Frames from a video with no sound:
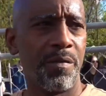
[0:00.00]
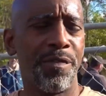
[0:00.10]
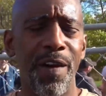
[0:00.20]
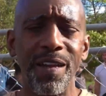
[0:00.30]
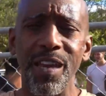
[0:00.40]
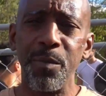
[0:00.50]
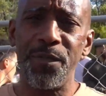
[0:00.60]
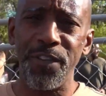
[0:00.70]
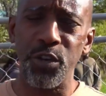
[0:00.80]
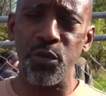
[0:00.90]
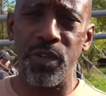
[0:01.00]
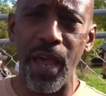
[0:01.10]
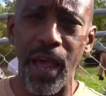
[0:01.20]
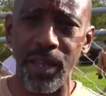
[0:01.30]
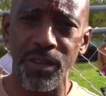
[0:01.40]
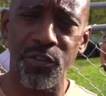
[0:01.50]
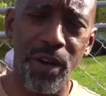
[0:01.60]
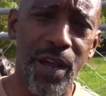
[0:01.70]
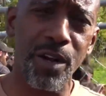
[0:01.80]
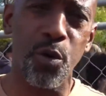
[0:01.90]
Fight name Official Dad, straight
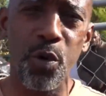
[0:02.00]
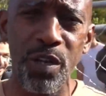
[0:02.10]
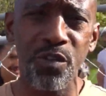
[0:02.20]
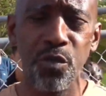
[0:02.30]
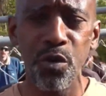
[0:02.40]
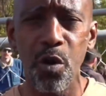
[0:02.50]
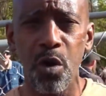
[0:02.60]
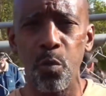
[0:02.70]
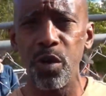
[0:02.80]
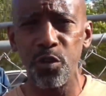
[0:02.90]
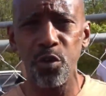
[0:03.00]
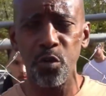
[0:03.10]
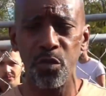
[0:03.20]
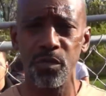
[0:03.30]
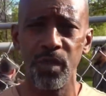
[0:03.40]
out of Queens, New York. What it do?